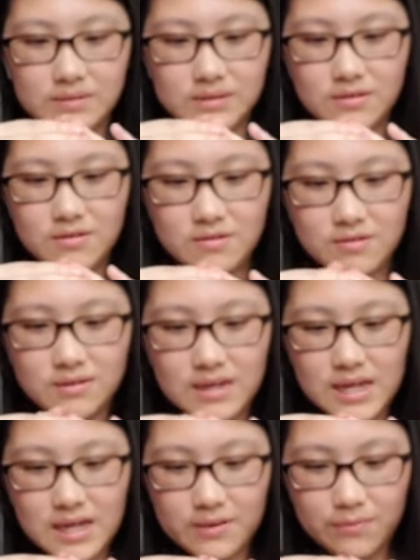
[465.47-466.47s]
So
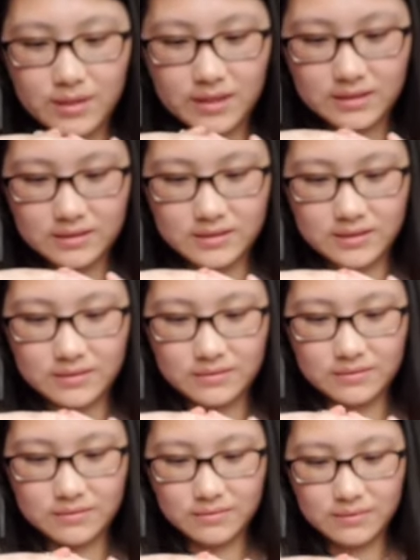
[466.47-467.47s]
what I did
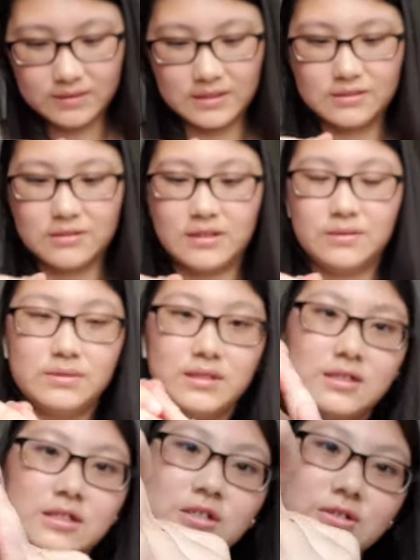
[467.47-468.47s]
yesterday was I
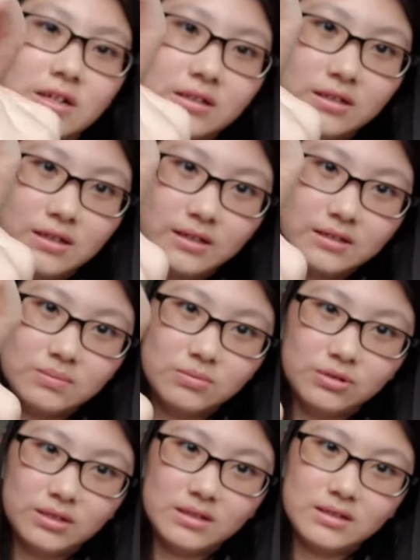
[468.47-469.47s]
just tried to like
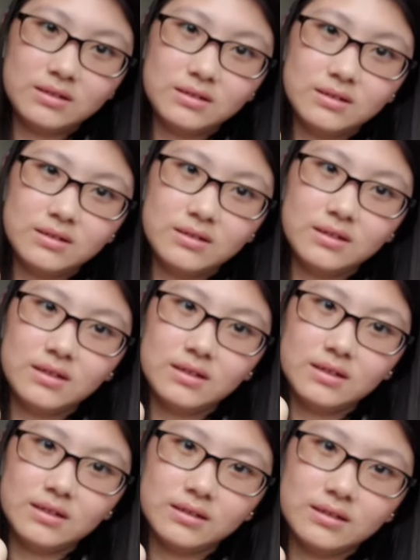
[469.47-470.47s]
smoothen
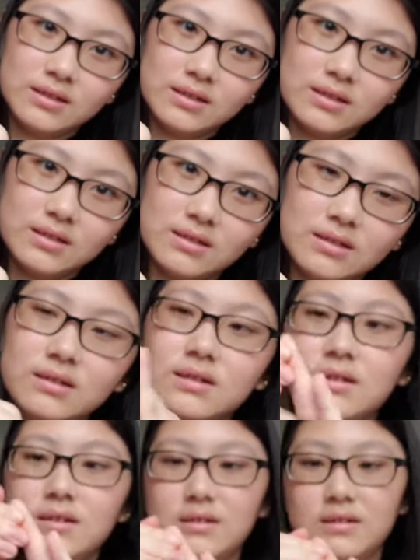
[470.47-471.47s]
it like that
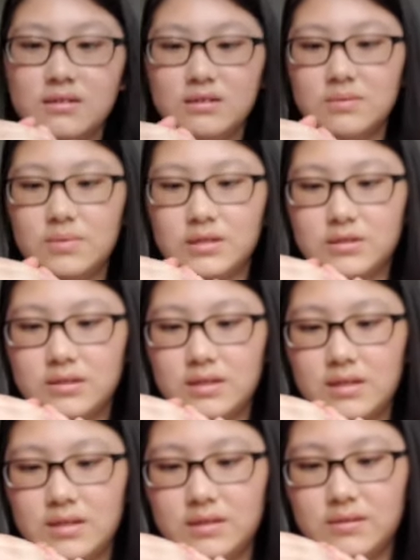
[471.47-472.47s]
to make sure
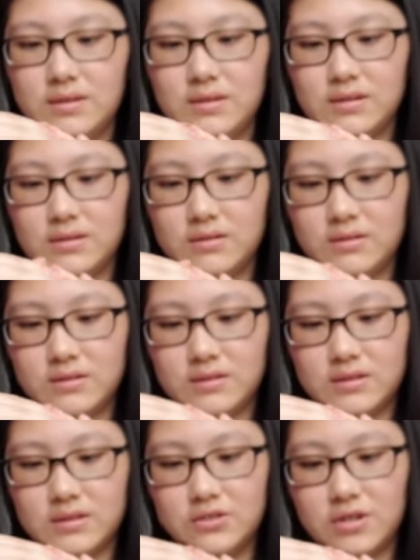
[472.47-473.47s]
that it
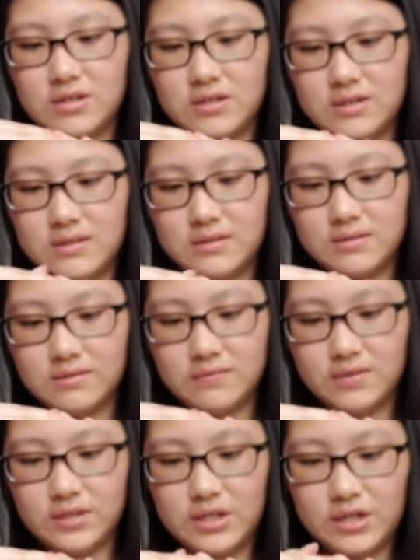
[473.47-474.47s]
stretches
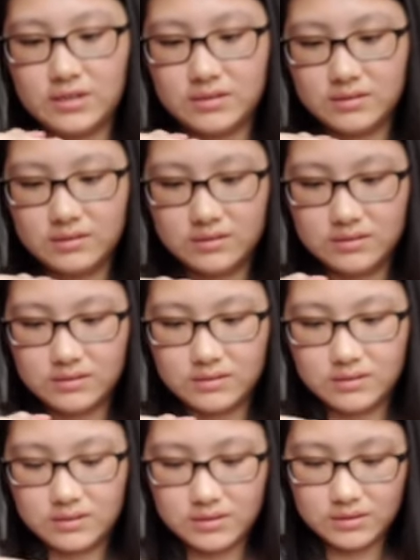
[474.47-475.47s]
over there.
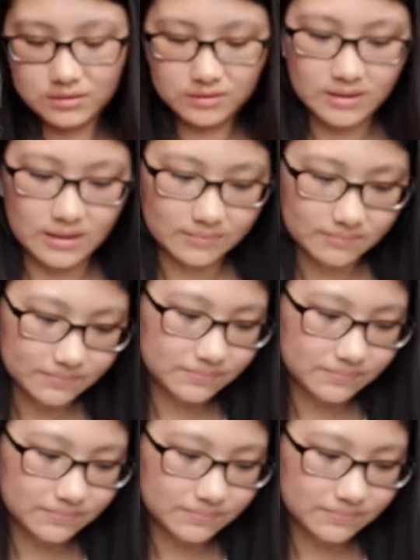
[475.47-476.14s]
Okay.